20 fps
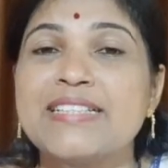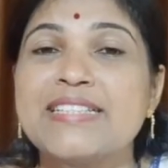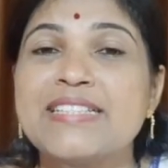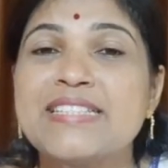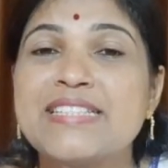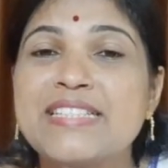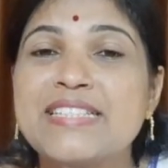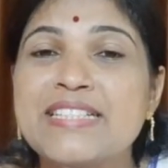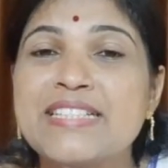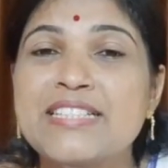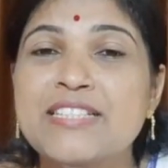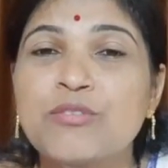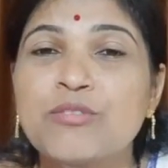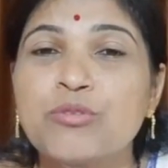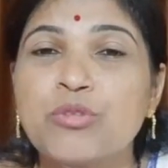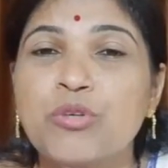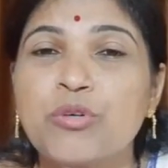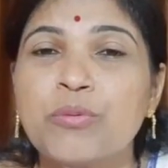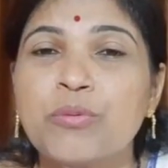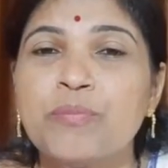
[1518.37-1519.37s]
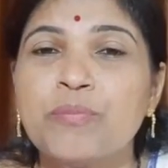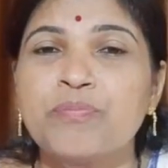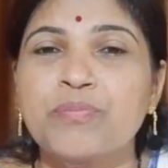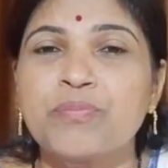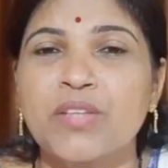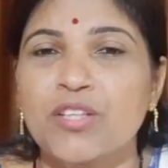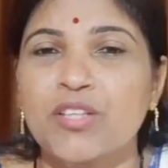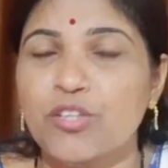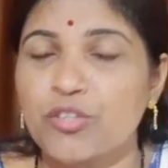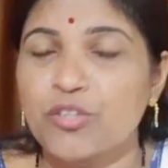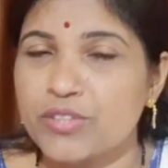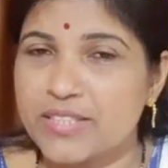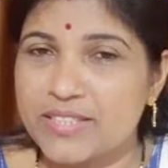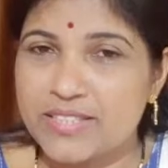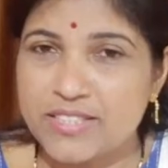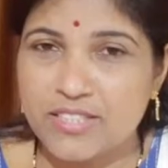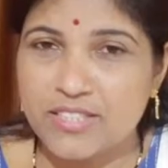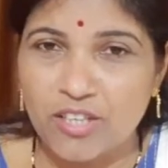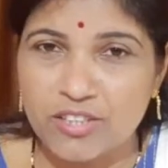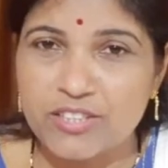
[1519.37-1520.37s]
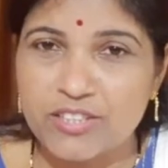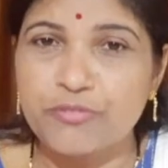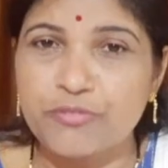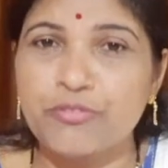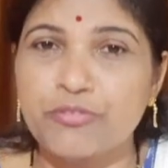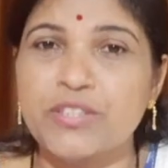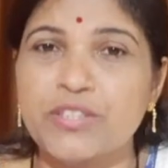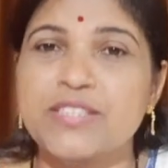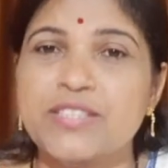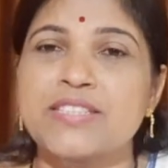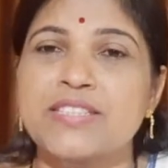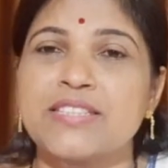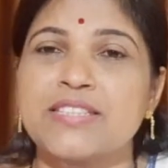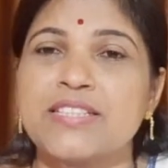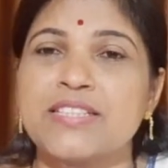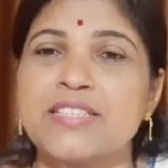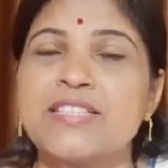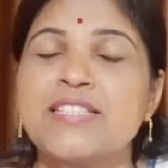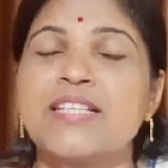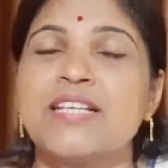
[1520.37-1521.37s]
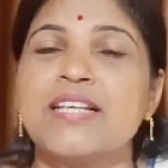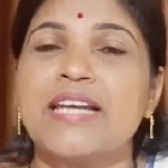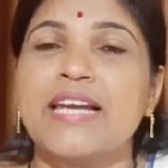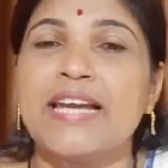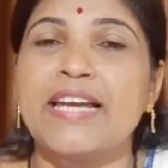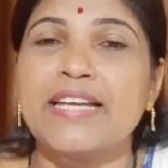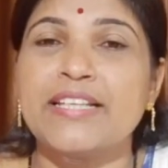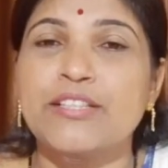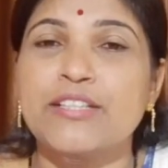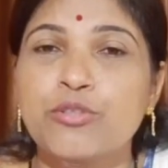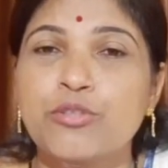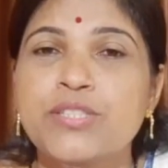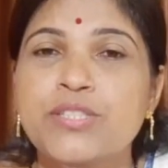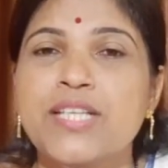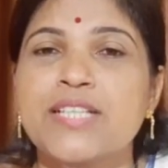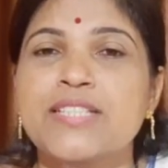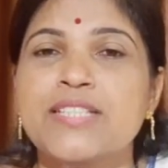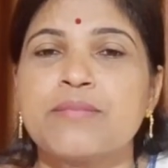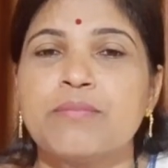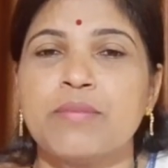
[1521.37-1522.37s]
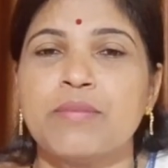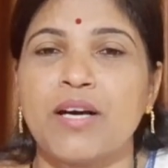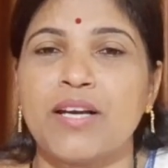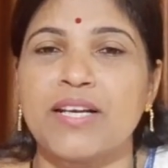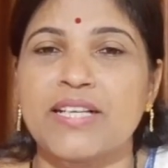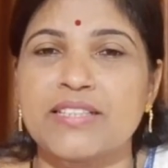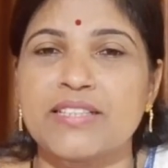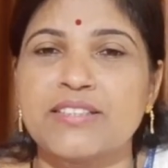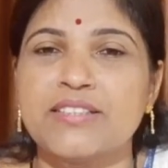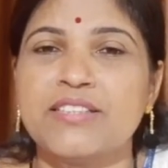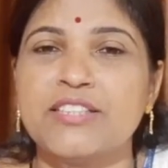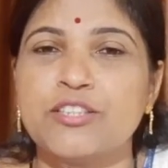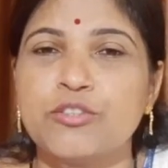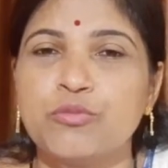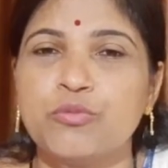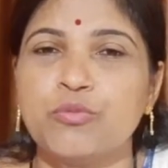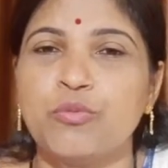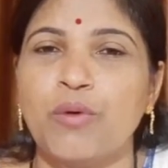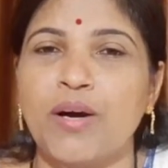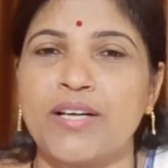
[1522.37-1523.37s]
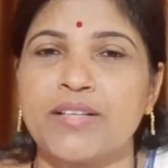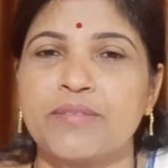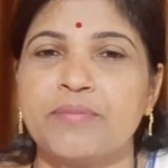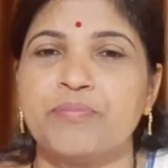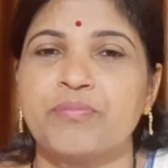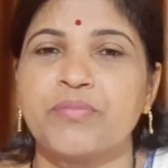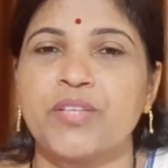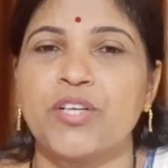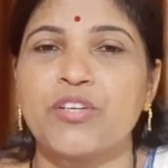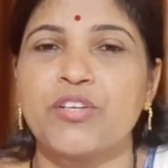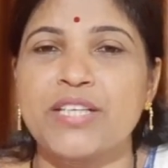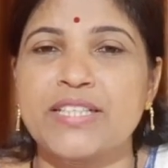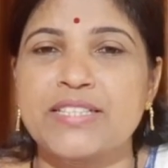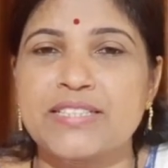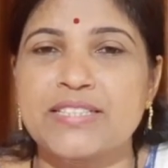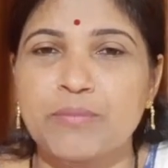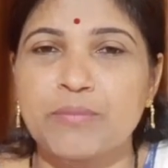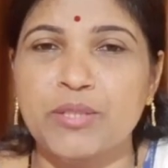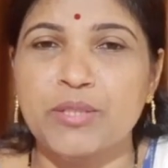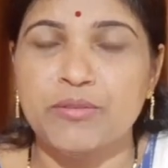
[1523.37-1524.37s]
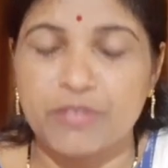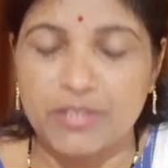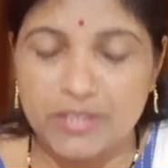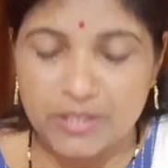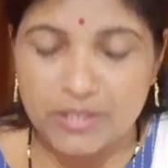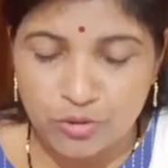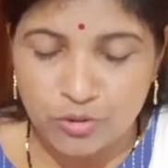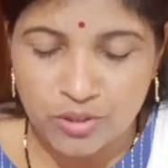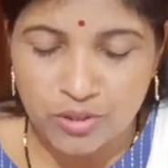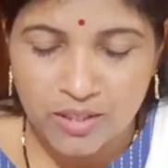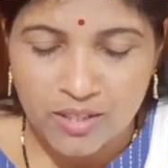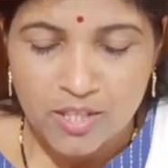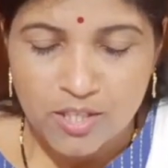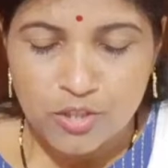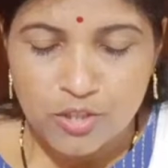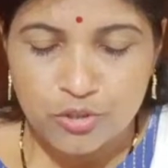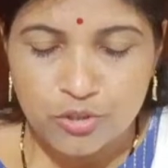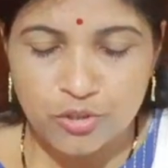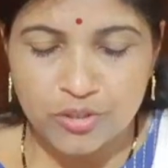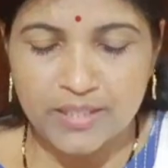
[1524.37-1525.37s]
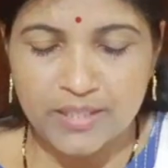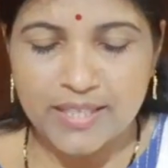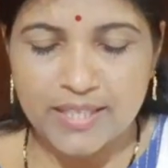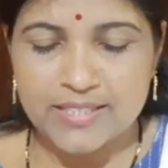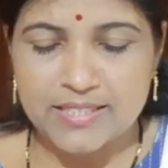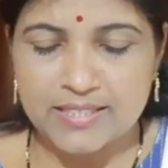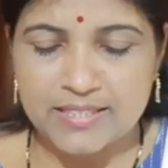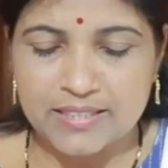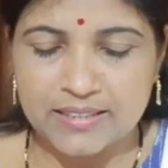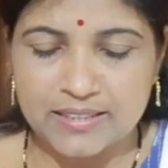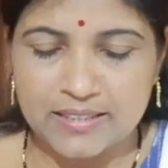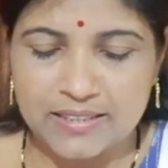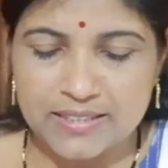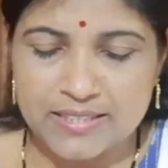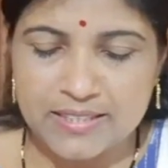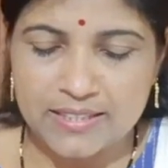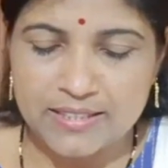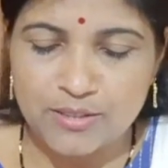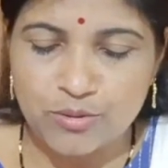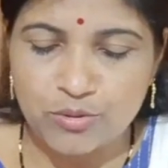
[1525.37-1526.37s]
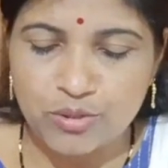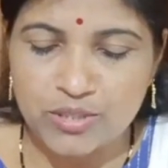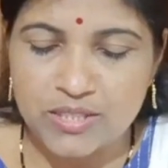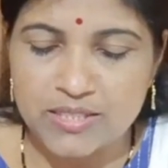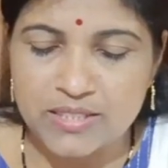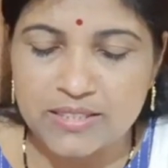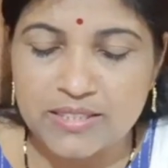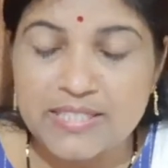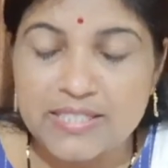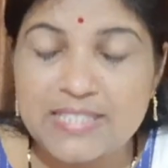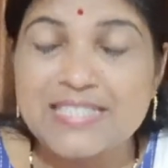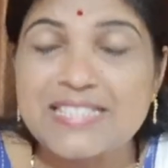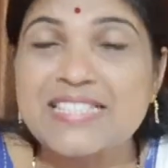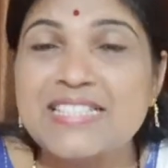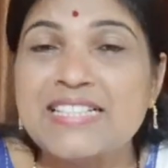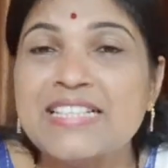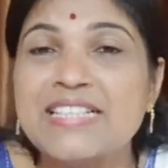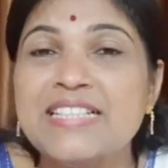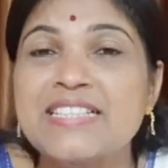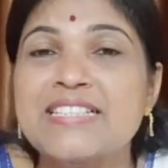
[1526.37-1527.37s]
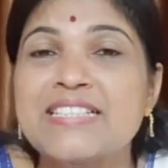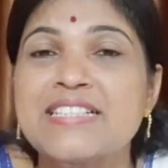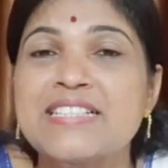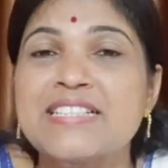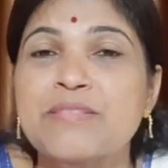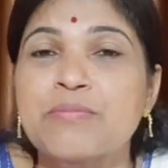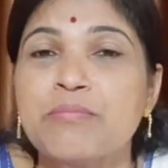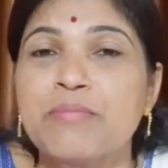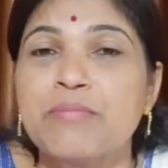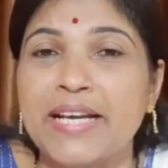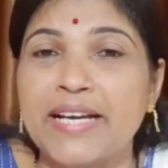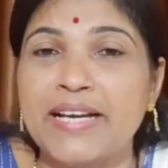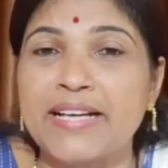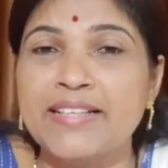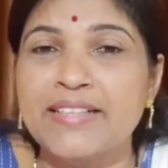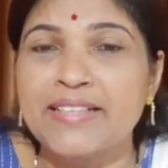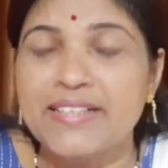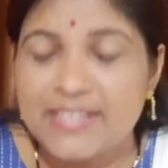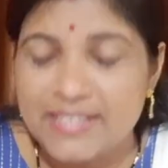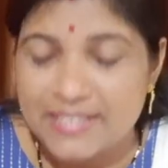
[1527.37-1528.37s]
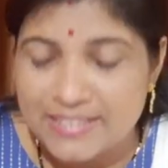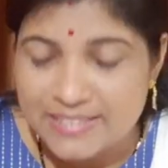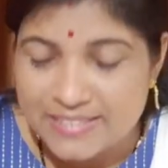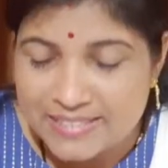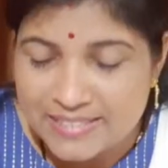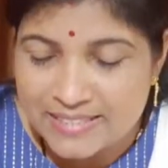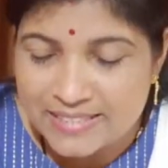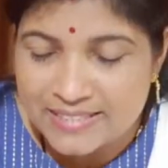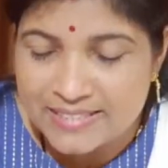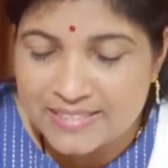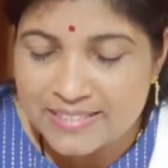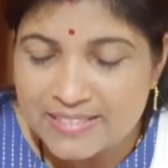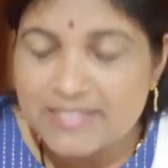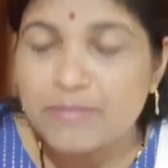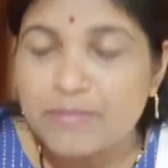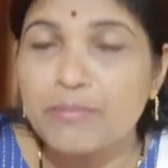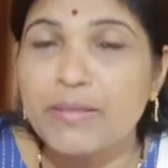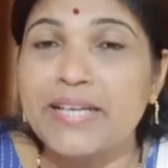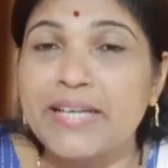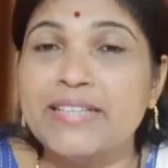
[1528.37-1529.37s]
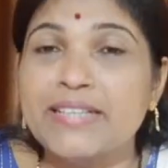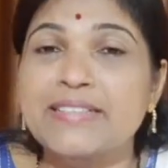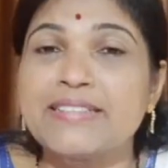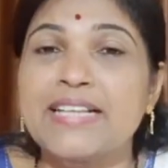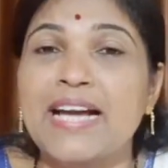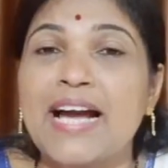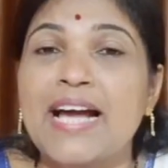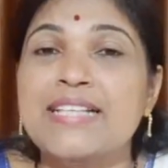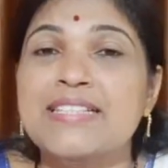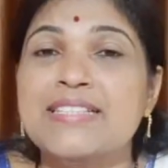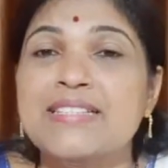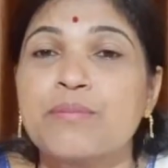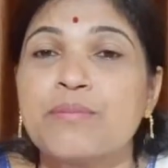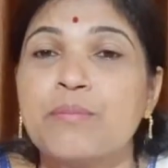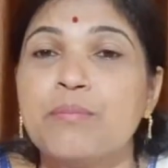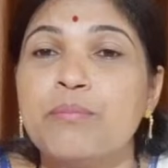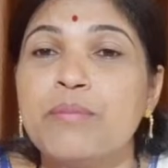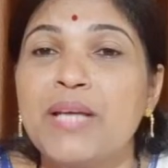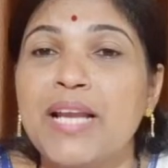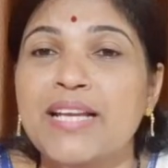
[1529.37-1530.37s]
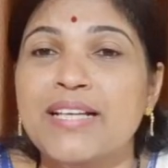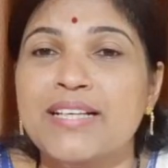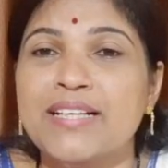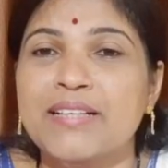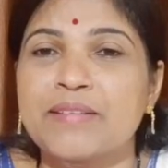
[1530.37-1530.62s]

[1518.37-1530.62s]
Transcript: Cheese, you know, no, it is not difference, it is enthusiasm, another new word. Okay, Chinmay, very good. So next 36 question is cheese is made dash milk.